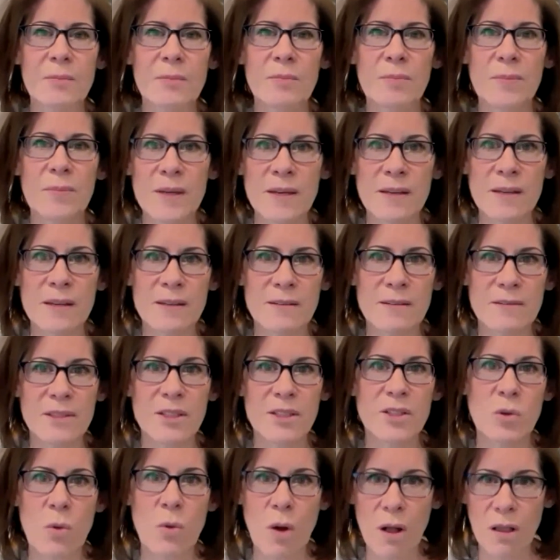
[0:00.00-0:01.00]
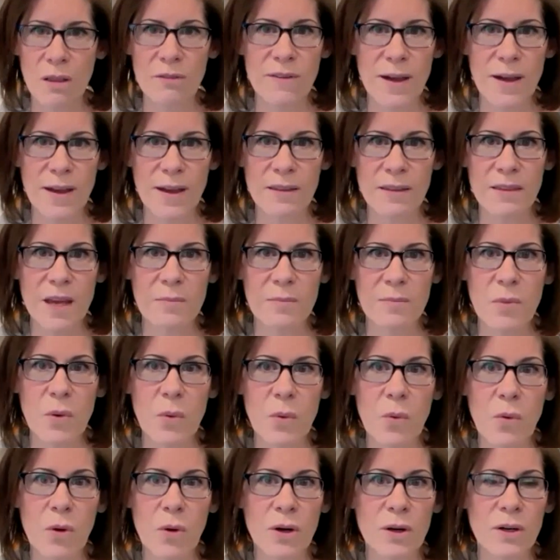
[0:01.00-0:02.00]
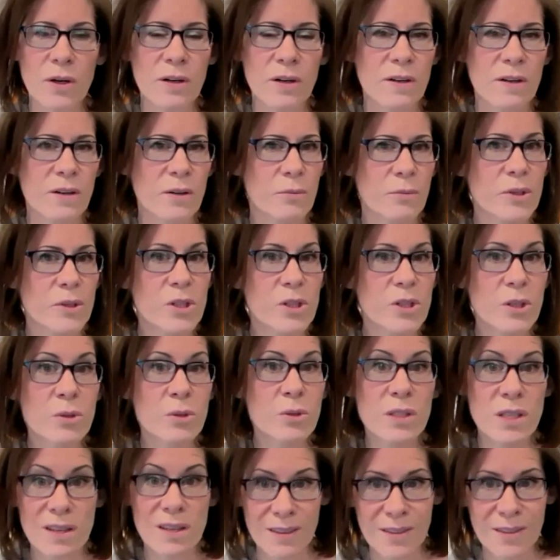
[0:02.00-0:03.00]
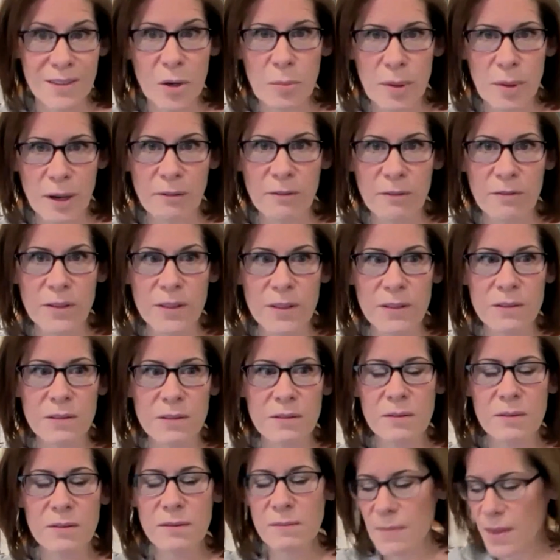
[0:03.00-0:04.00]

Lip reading: be disqualifying them or reducing their benefits.